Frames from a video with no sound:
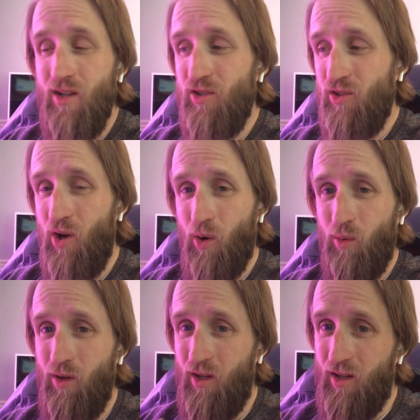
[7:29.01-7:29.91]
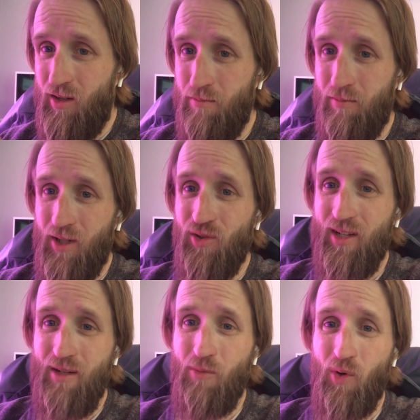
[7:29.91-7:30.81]
So, by
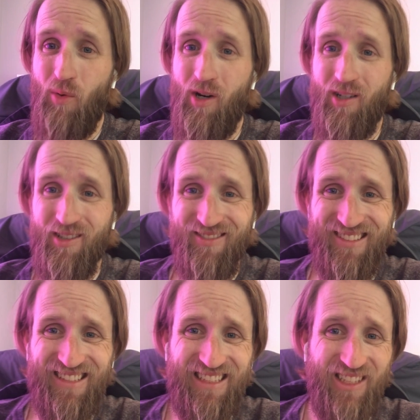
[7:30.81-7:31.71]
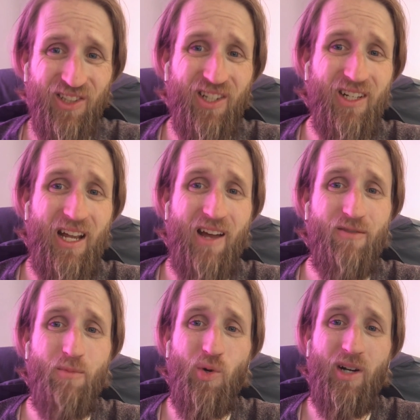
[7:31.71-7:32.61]
drinking more water, you're gonna
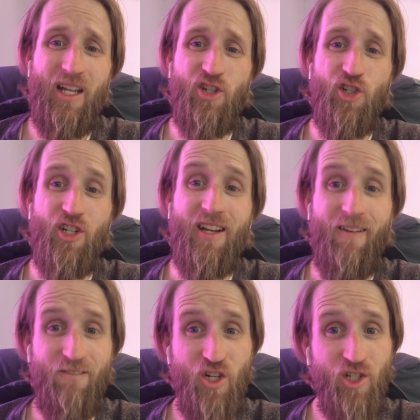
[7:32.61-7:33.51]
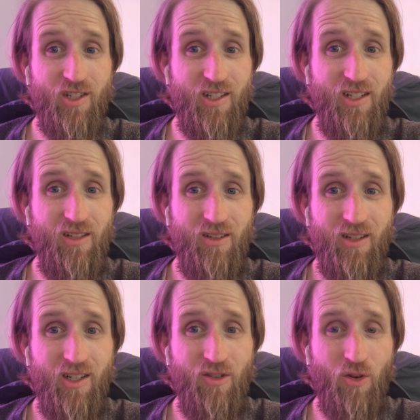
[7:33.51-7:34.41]
have more energy efficiency
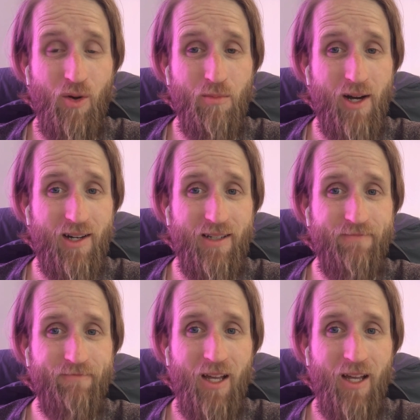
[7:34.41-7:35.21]
in your own body.